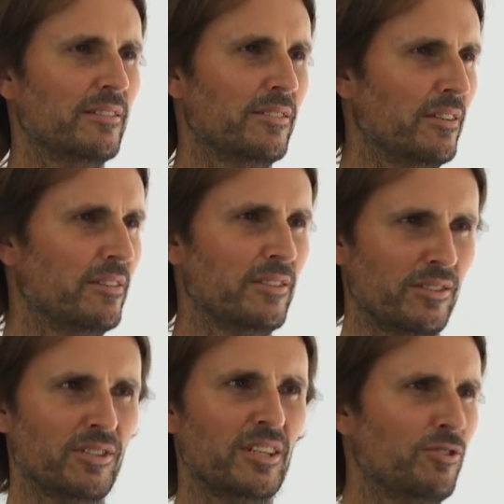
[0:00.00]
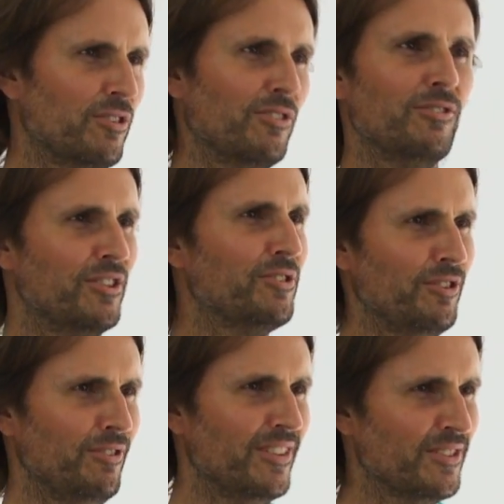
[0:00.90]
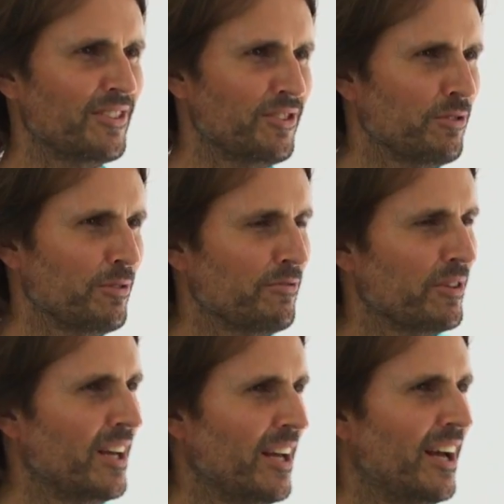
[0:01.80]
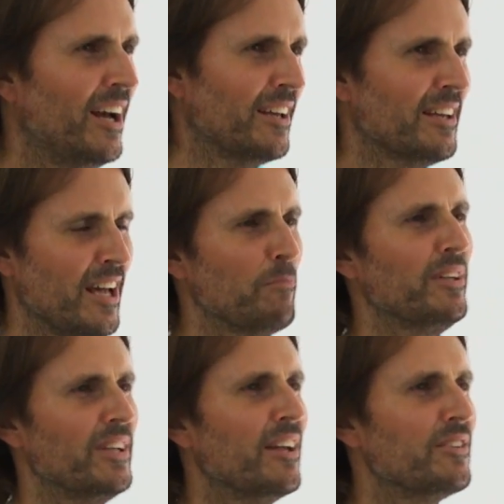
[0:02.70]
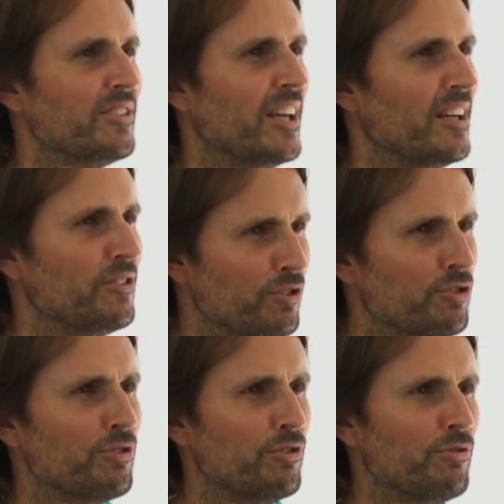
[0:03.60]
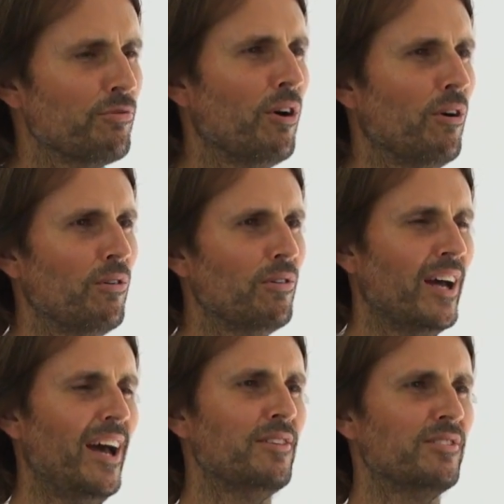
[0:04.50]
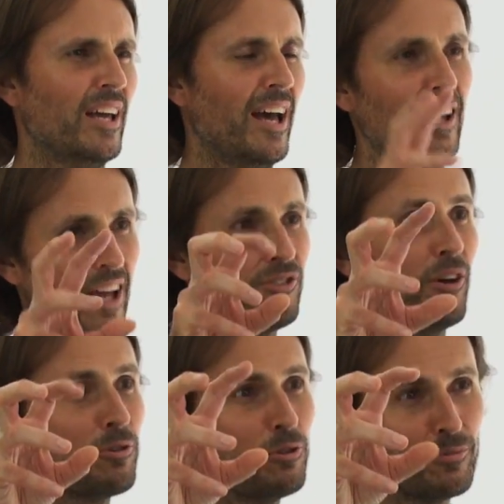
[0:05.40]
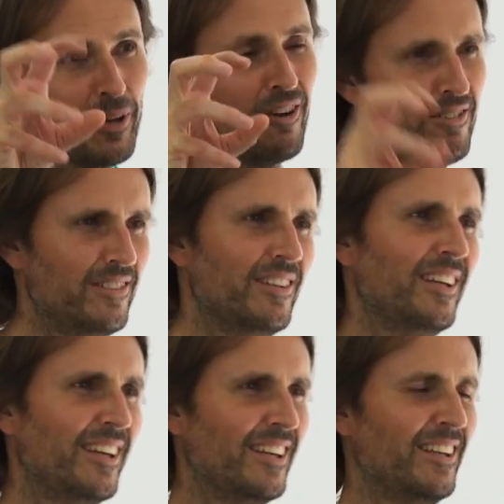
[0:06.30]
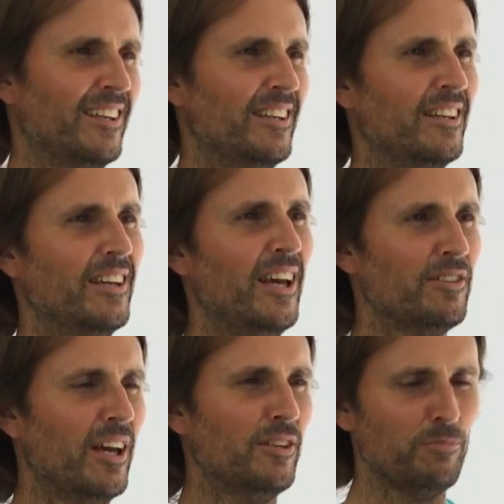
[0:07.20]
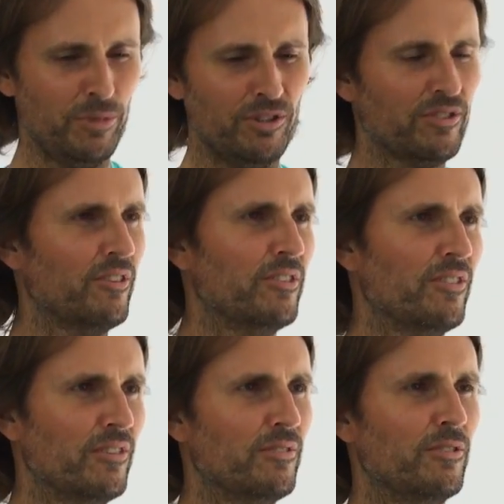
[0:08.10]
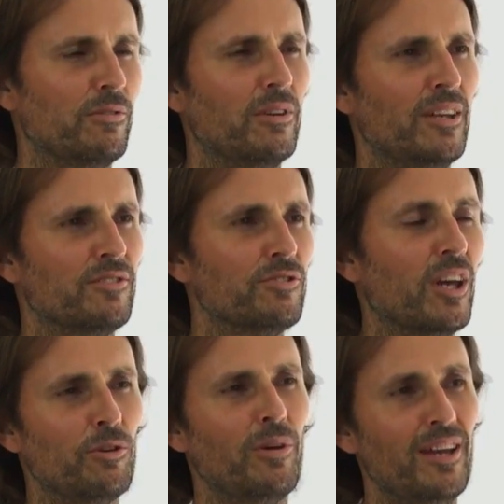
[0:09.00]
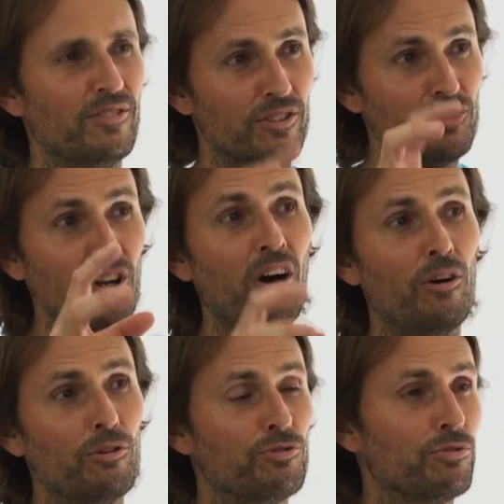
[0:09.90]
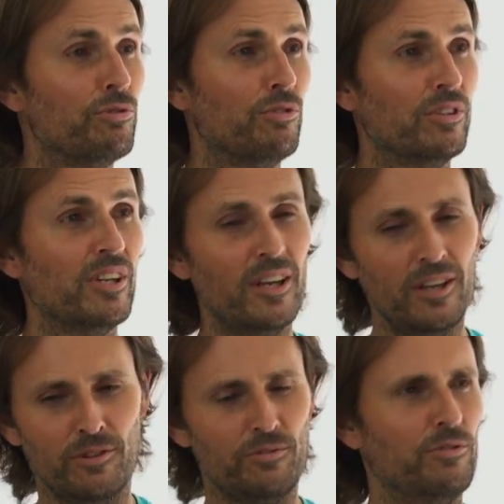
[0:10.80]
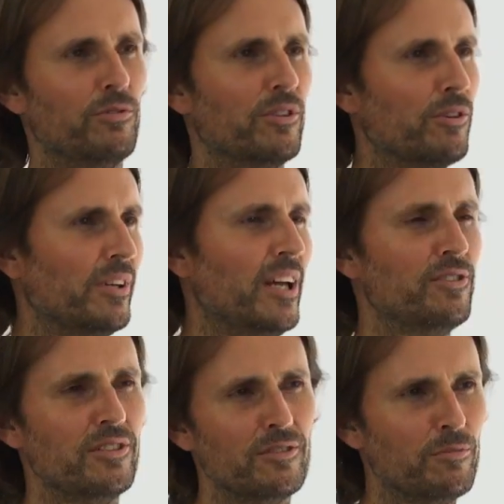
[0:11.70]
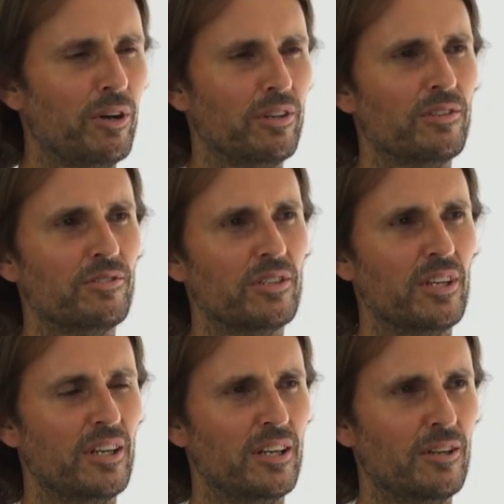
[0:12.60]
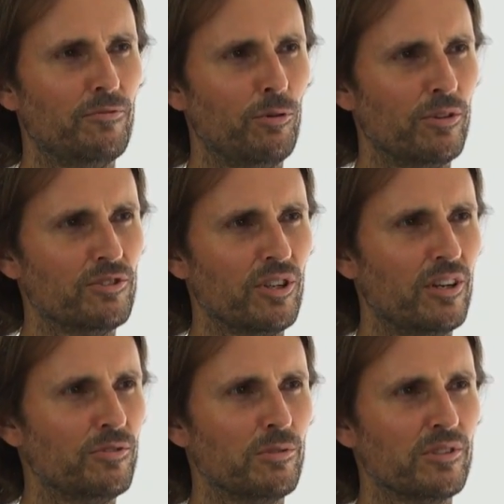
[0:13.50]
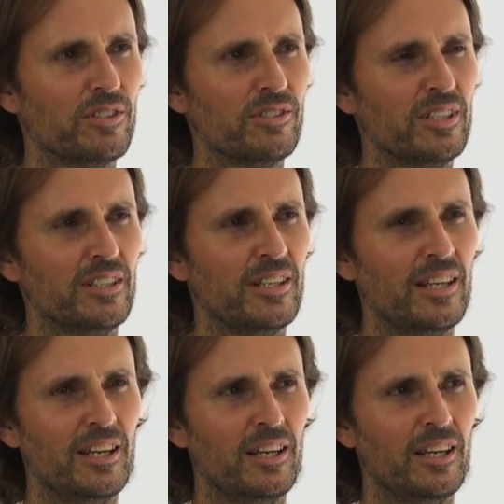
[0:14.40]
So you see, it's a huge issue, this issue of coming to understand your true role as a so-called parent, as a person on earth who has a child drawn through the creation of the bodies for the child to exist in.